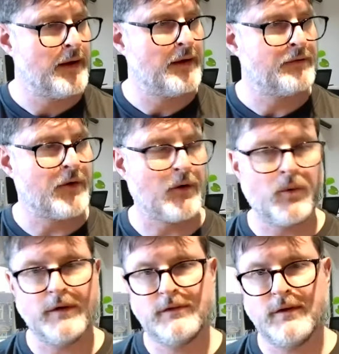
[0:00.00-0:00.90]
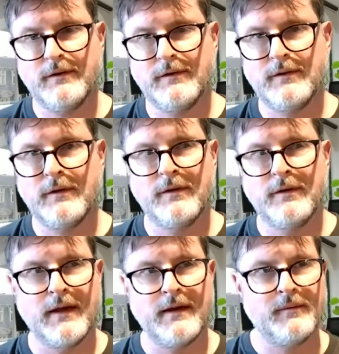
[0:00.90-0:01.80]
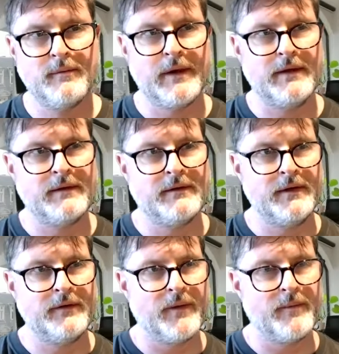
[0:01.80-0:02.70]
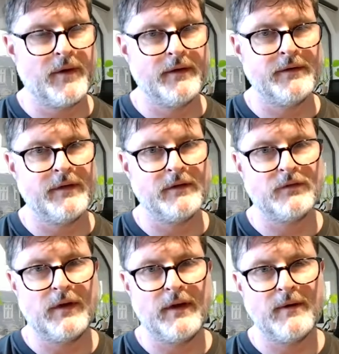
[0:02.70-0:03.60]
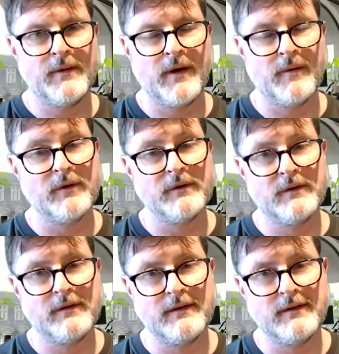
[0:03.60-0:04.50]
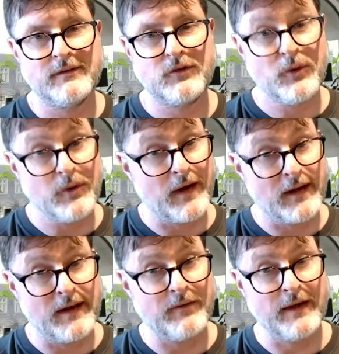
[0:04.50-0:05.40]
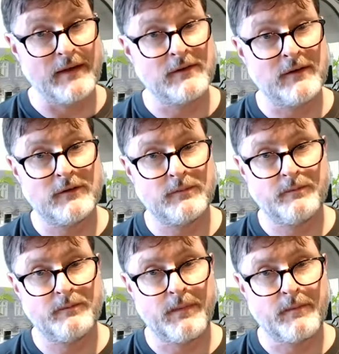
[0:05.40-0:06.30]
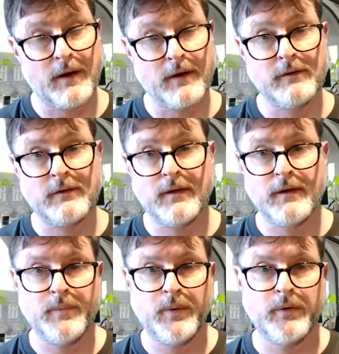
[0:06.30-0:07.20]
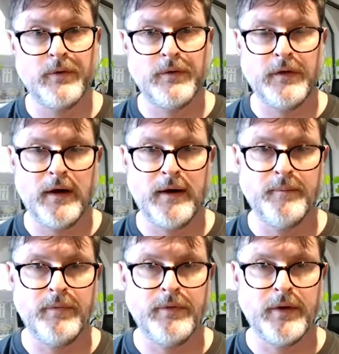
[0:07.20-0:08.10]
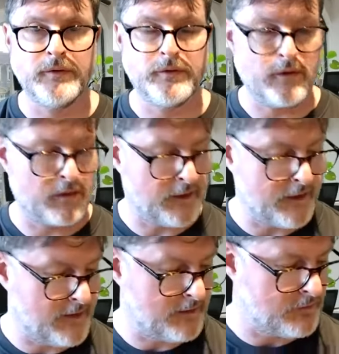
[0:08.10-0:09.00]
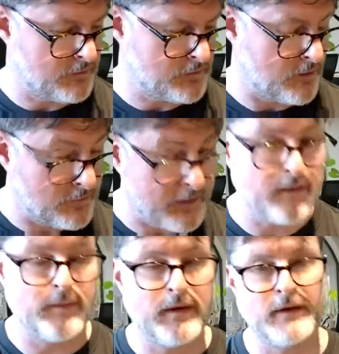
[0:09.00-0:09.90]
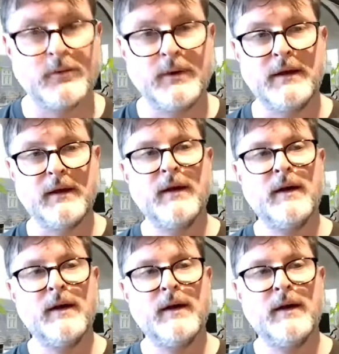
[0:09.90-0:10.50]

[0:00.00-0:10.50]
If you've got questions, then please leave them under this video. I'm not sure that I'll have the answers, but I can certainly put those to the team next week.